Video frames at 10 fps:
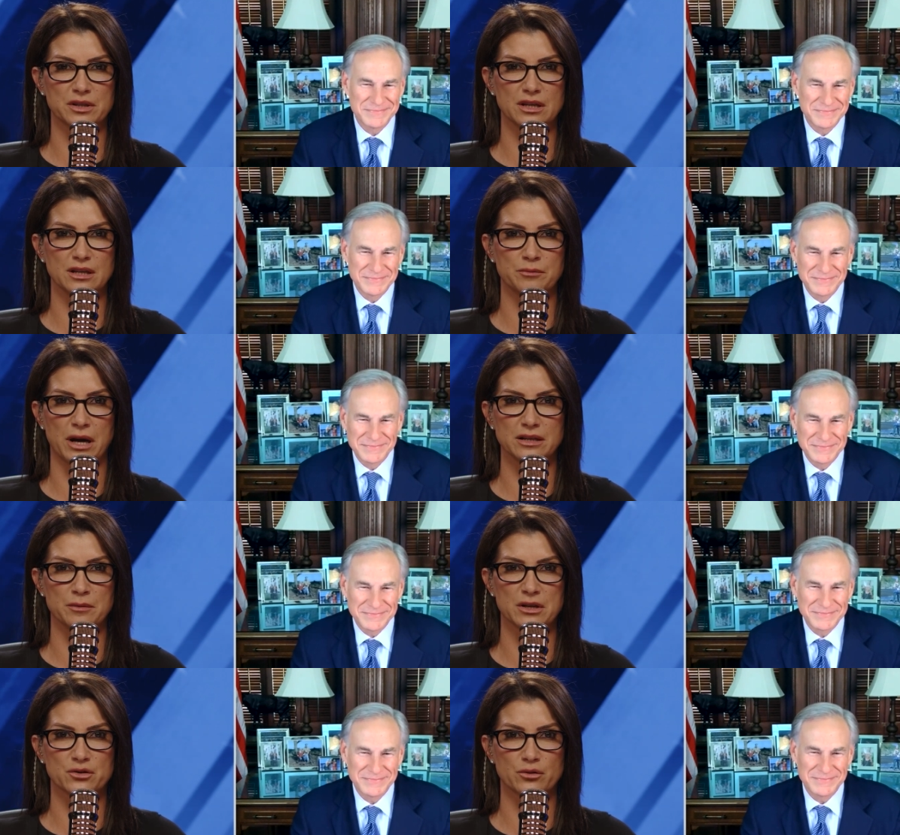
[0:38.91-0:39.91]
Speaker 1: the Biden
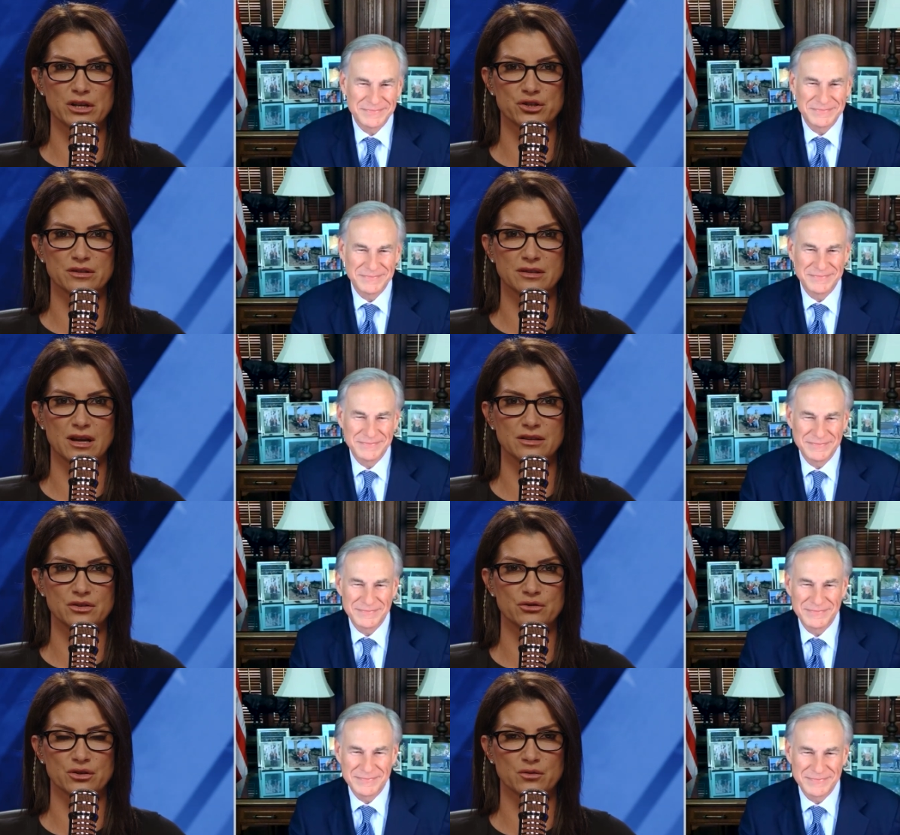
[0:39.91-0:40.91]
administration says.
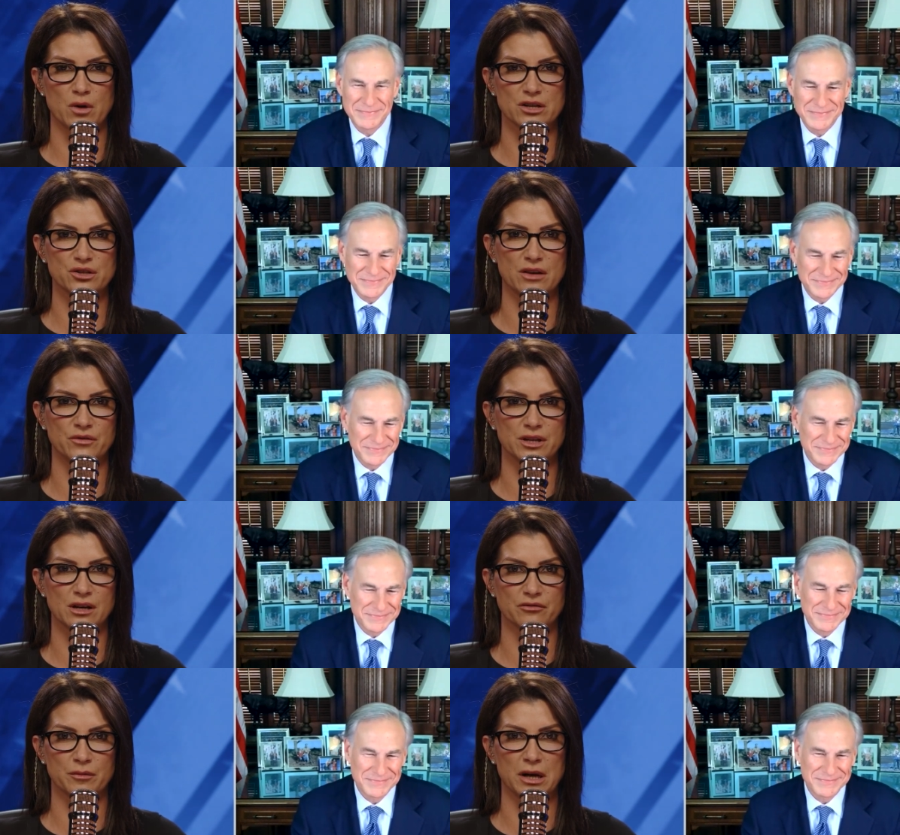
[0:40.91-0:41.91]
You just watched that
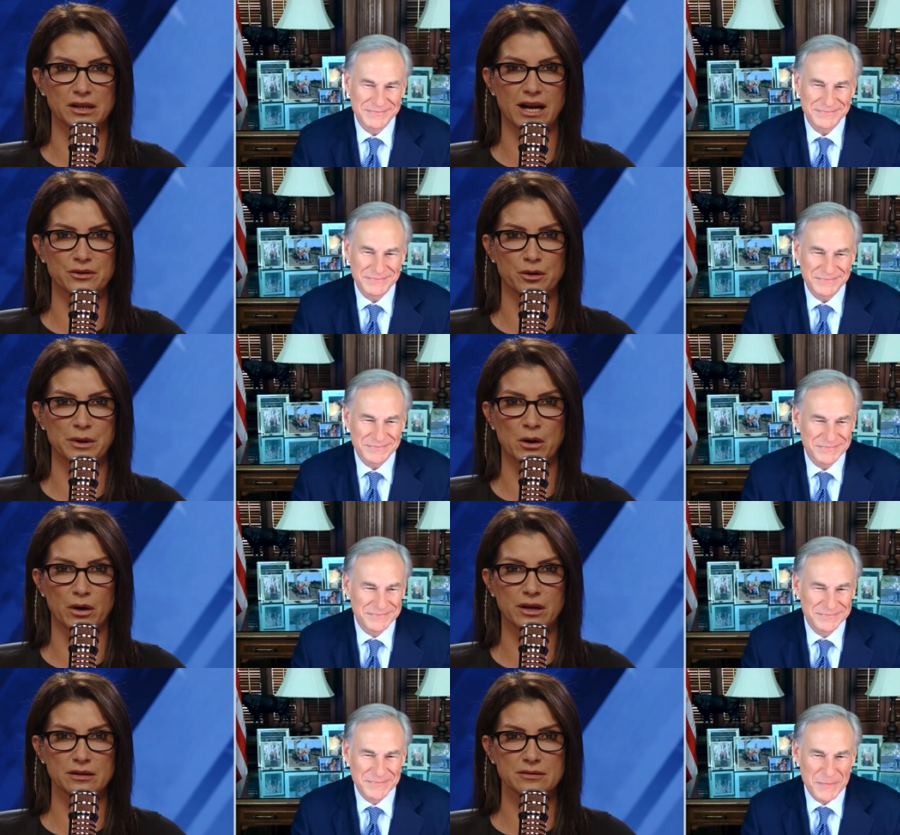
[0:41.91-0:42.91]
video from Alejandro
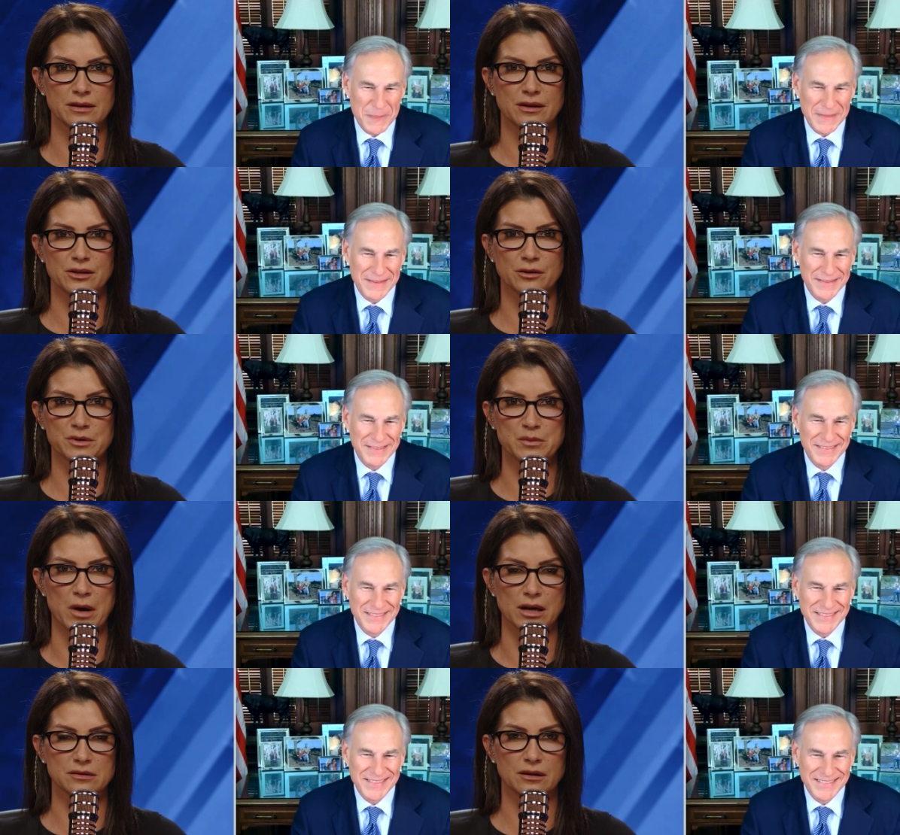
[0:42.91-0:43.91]
Mayorkas. Your
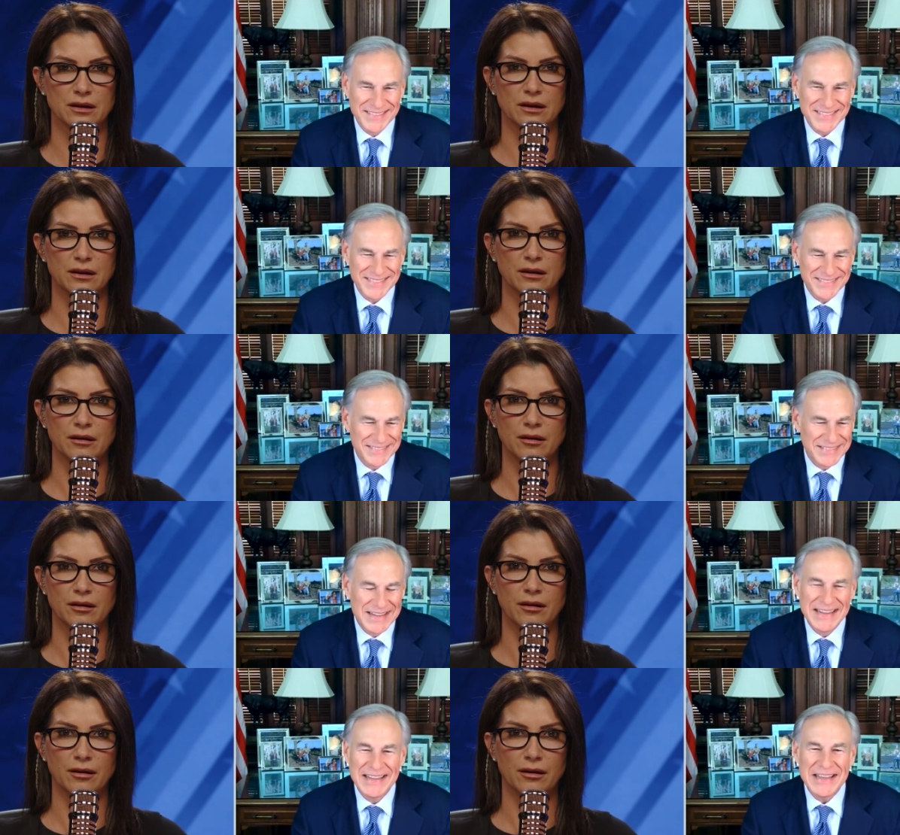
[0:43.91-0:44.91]
response?
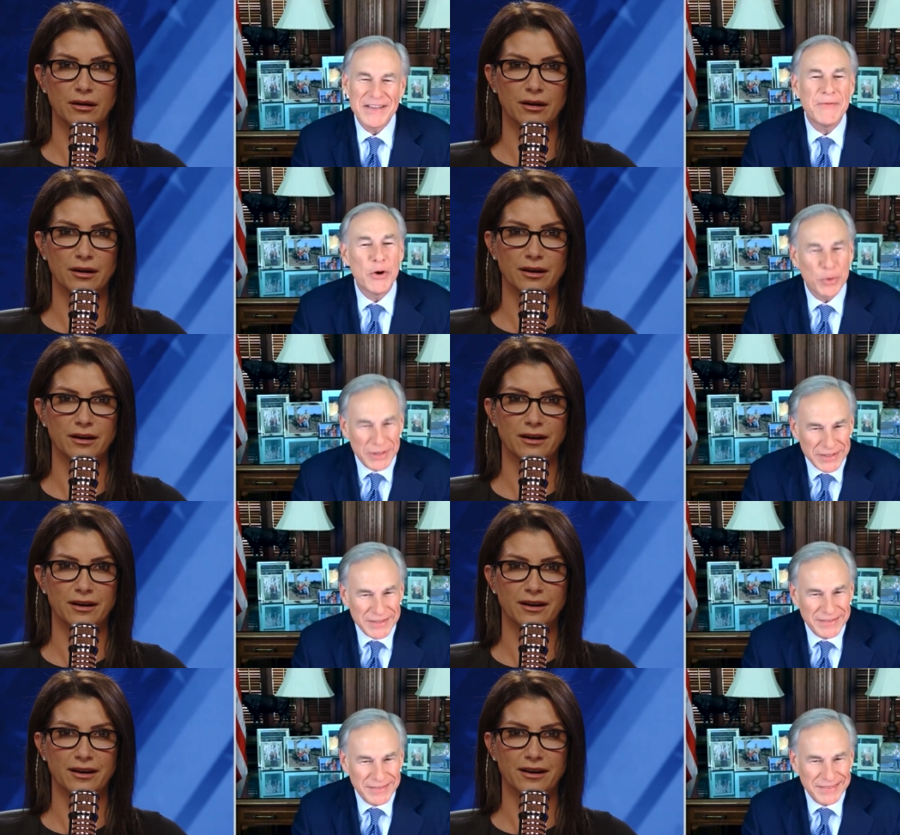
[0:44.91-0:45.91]
Speaker 2: If only.
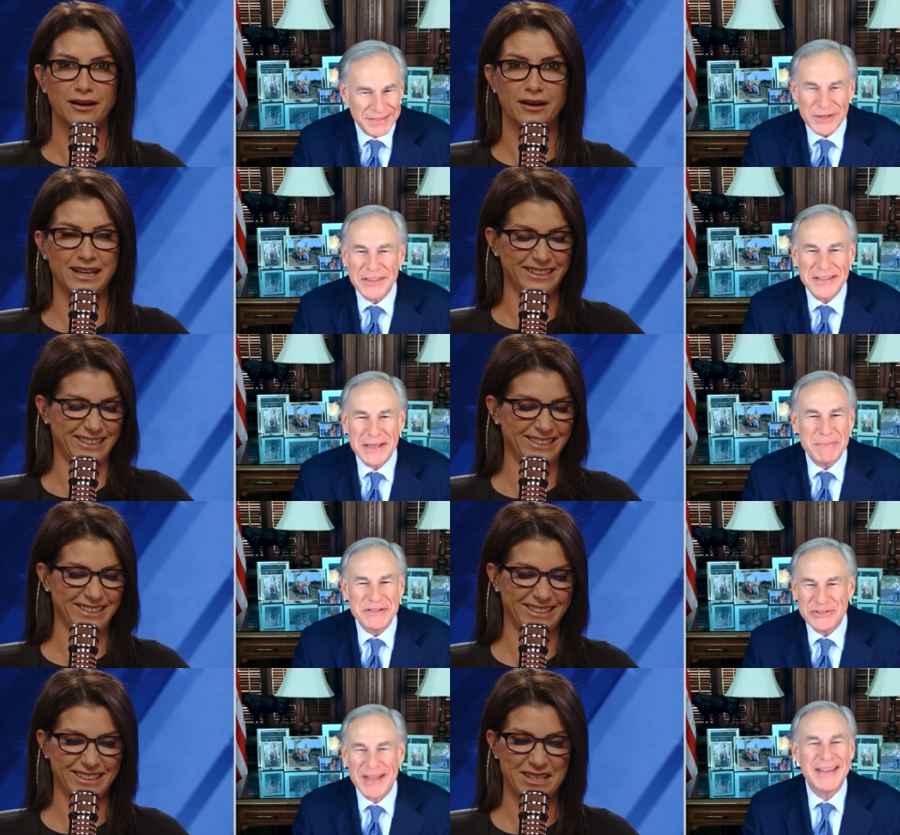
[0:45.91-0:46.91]
You know, they've
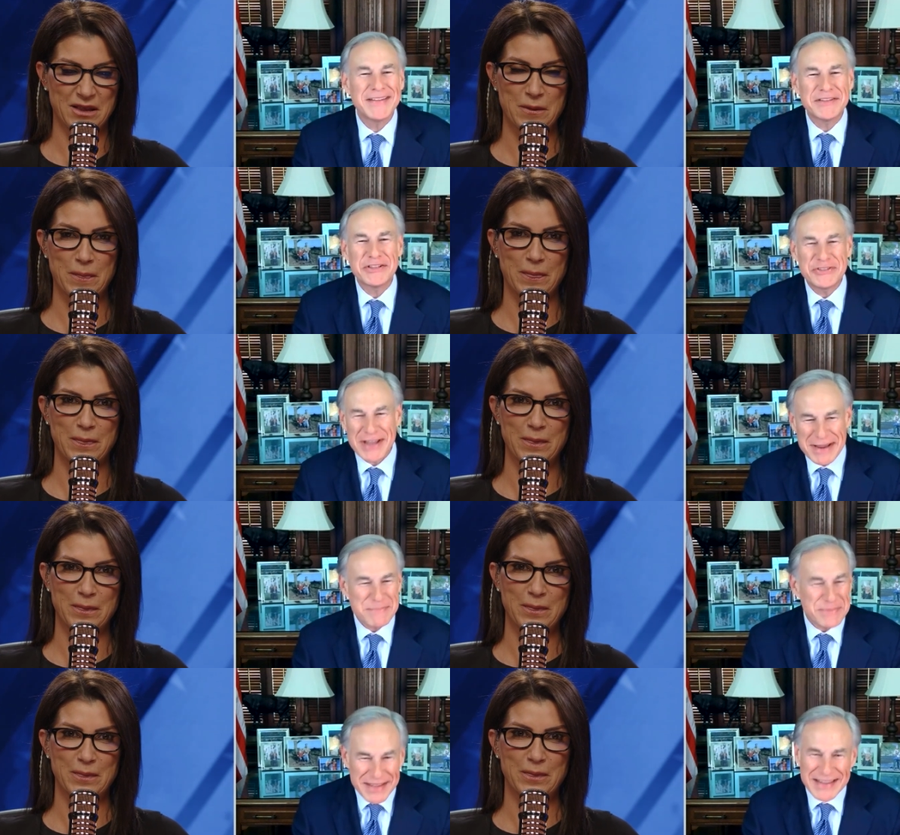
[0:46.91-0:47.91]
been saying the
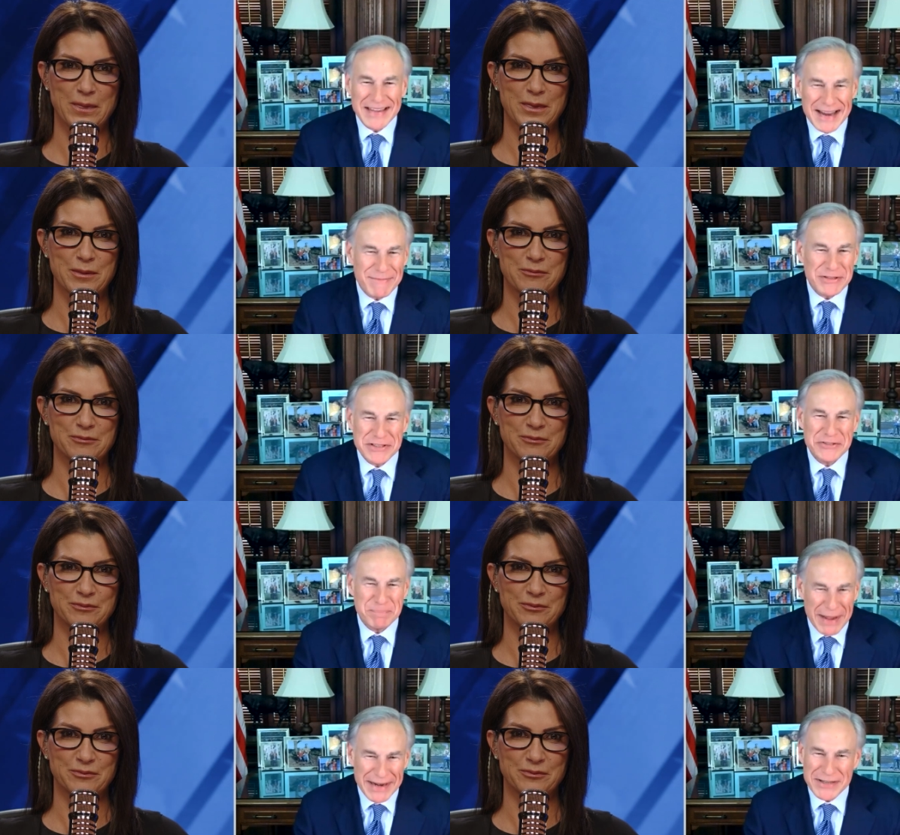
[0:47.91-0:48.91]
same thing ever since
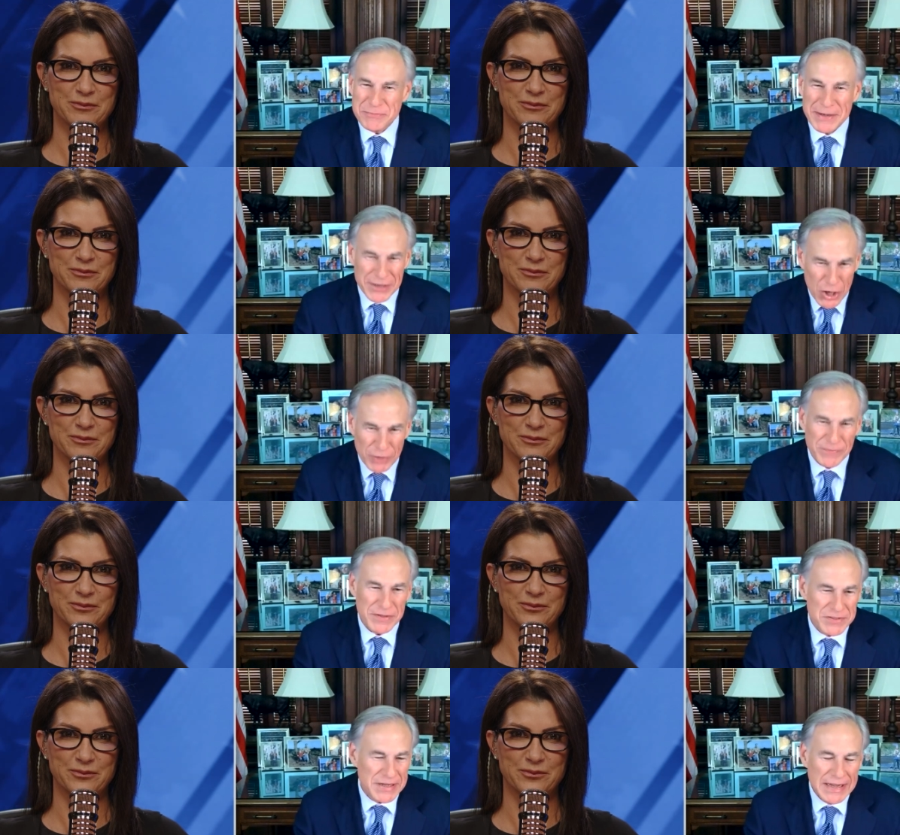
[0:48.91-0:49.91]
Biden has been in
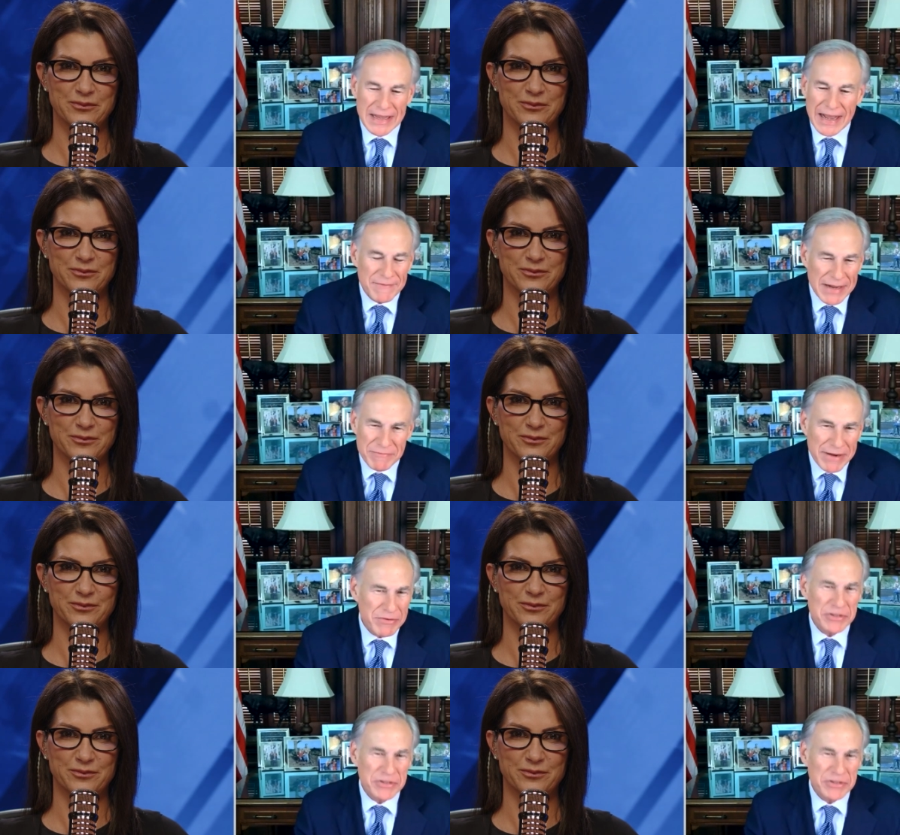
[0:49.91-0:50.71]
office. I've never